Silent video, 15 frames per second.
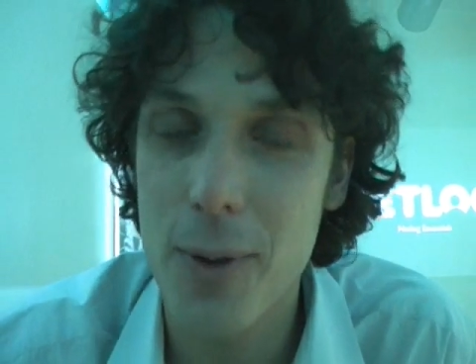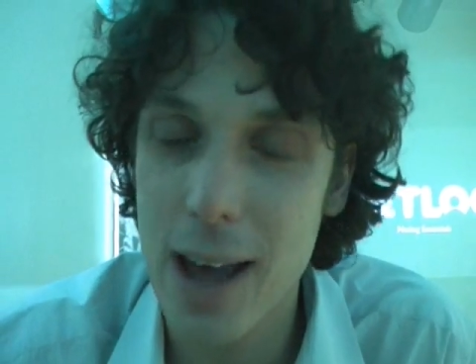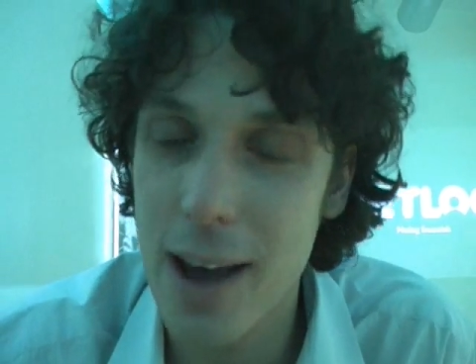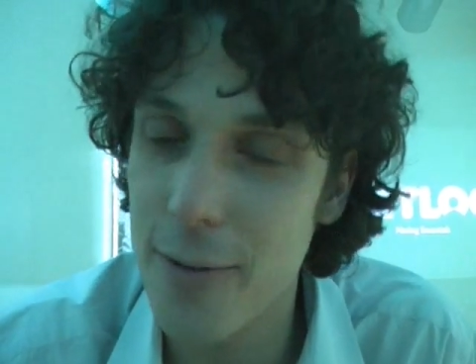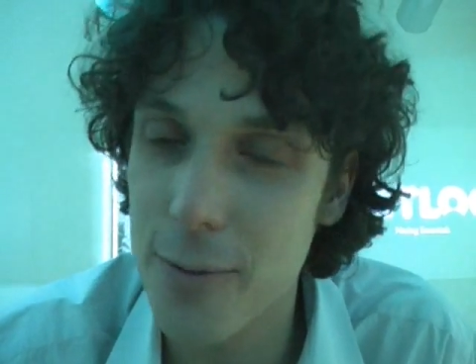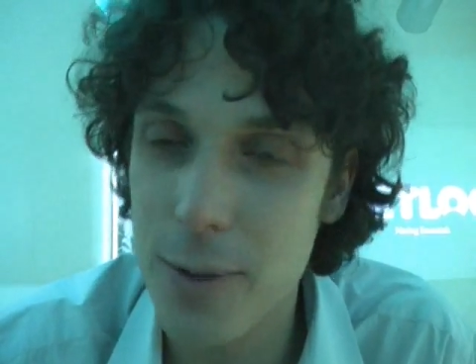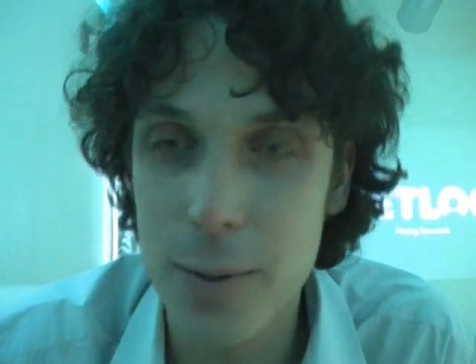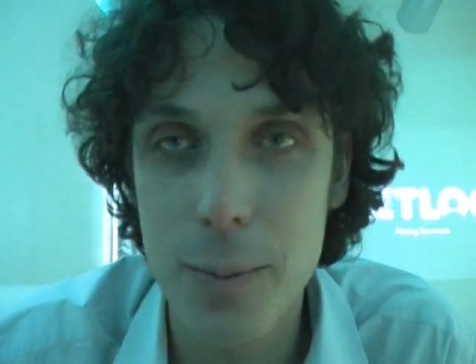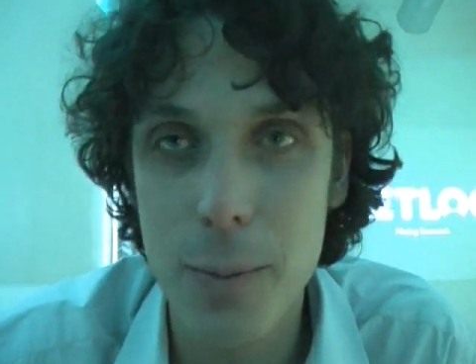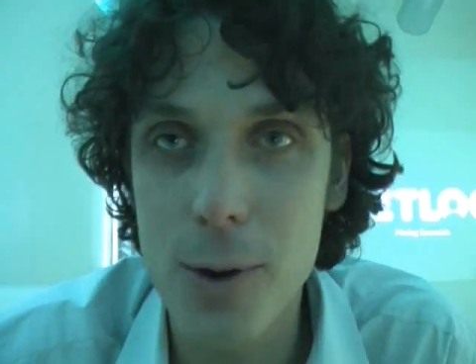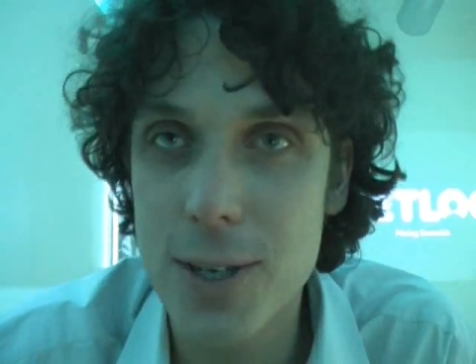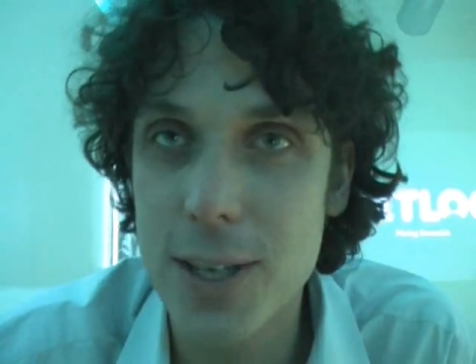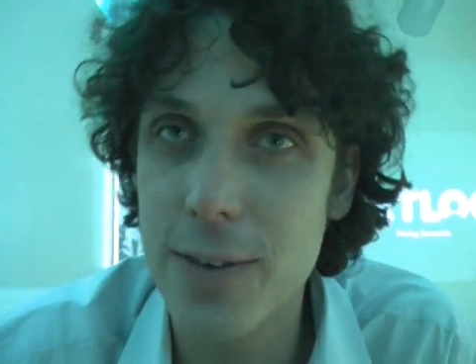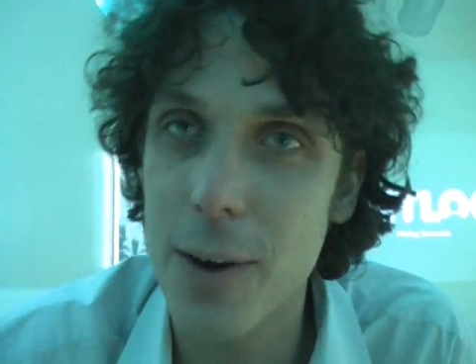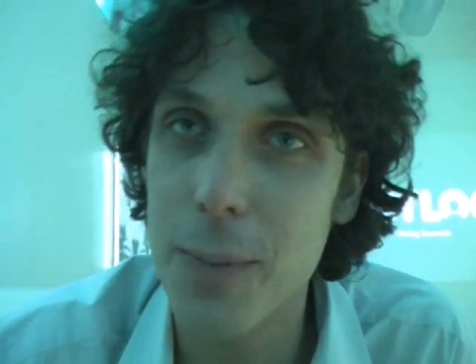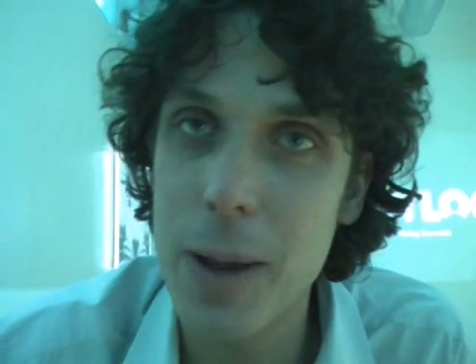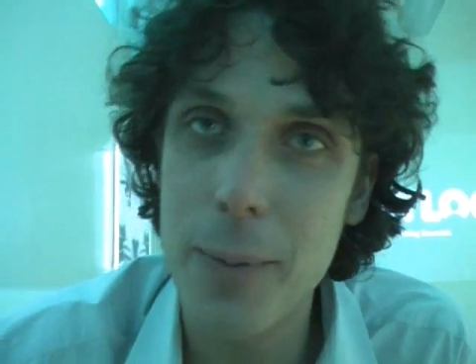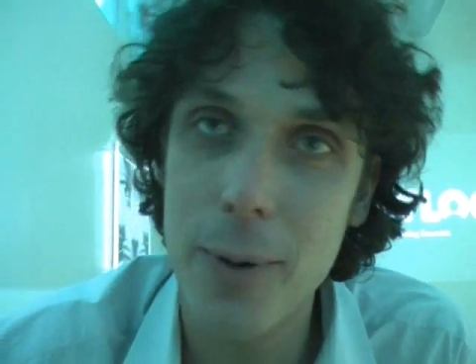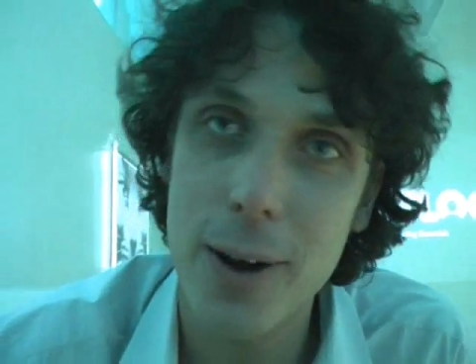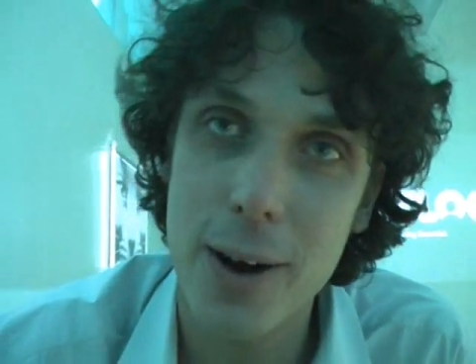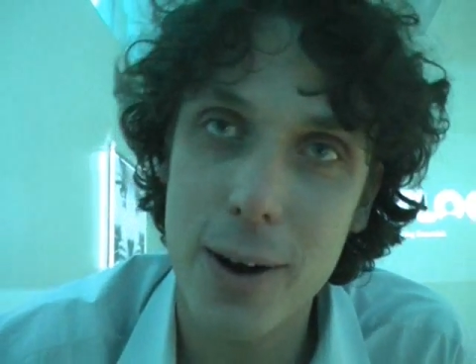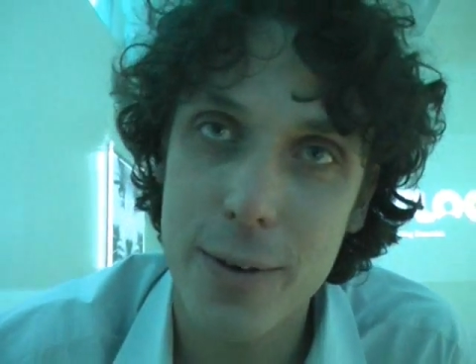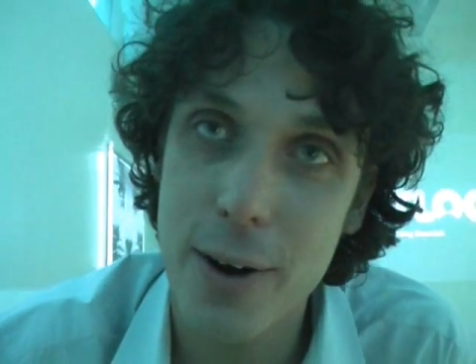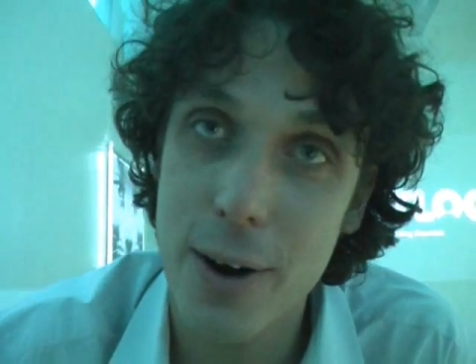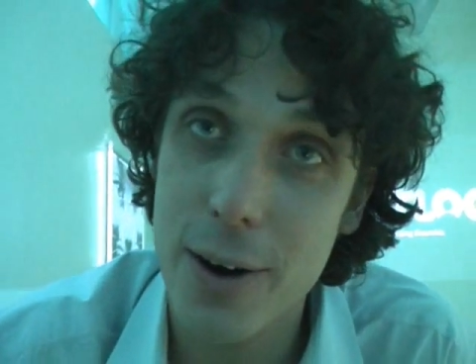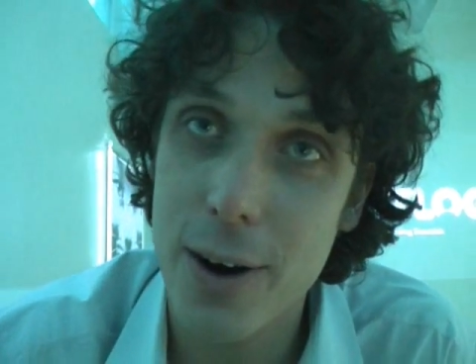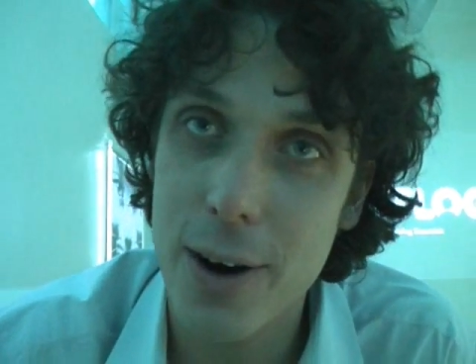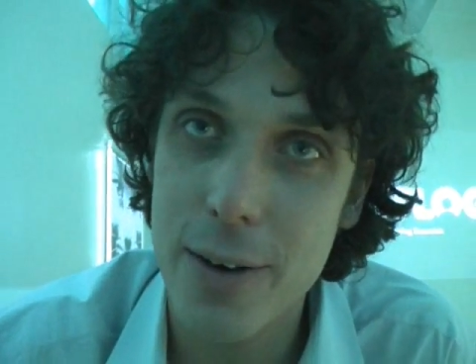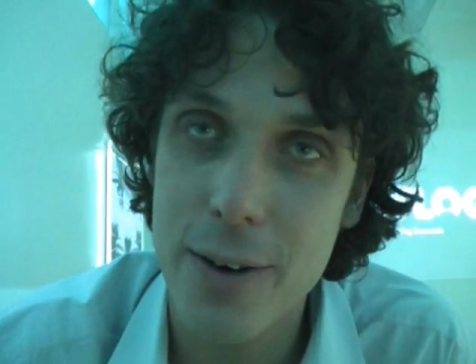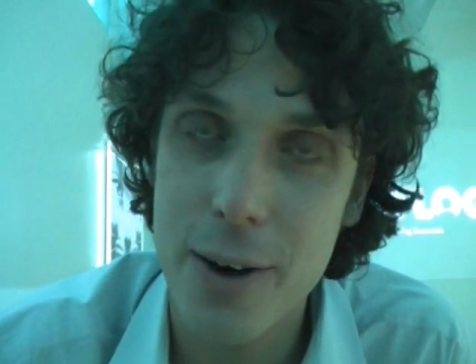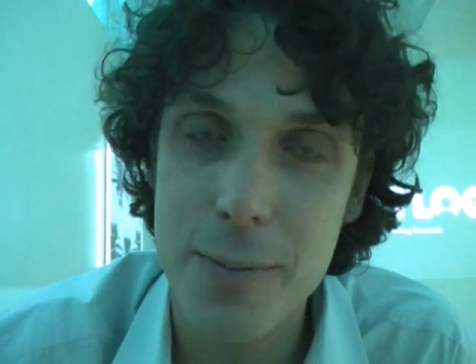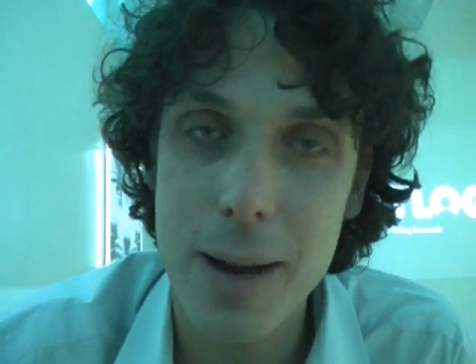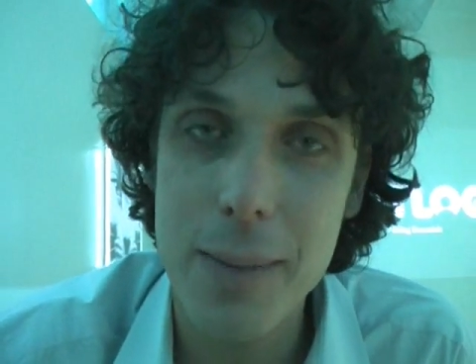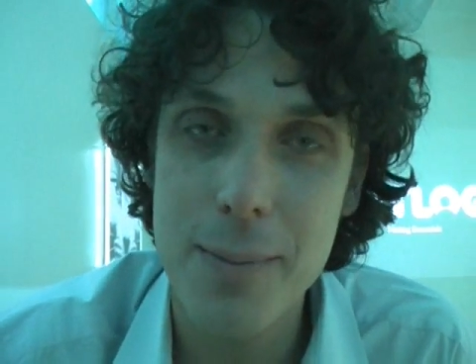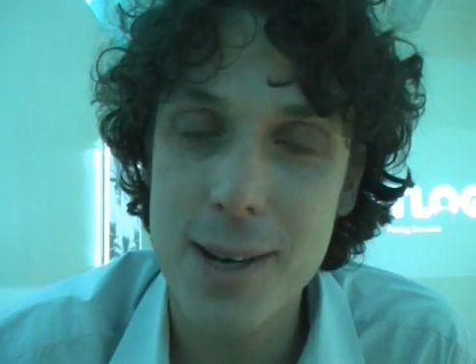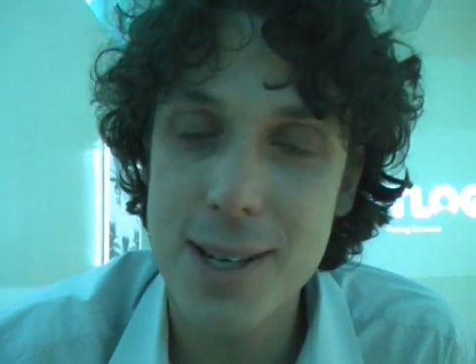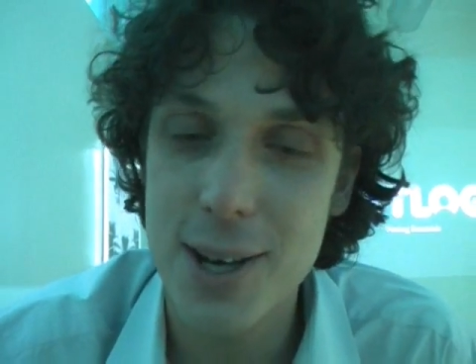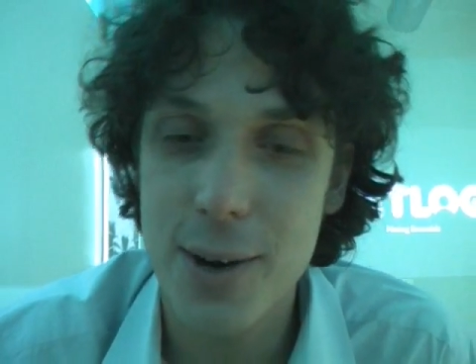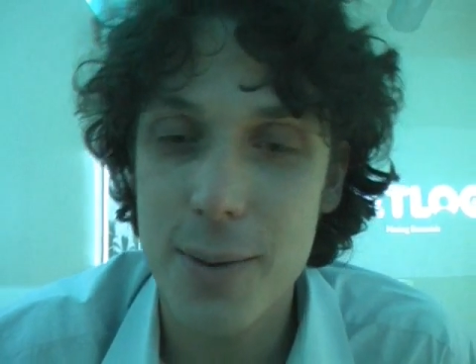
We have most of our people, of our members,